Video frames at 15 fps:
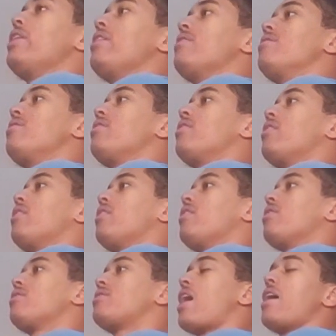is
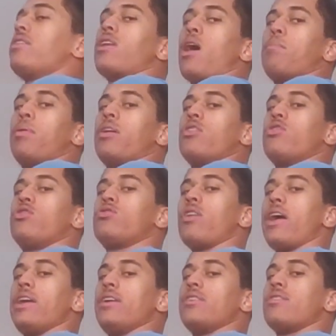stand up
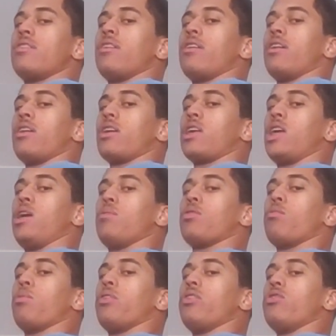straight, keep
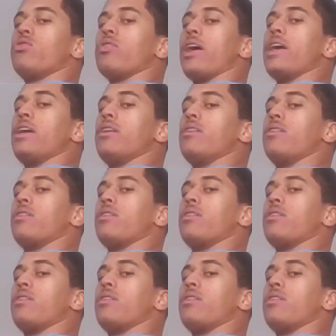your body straight,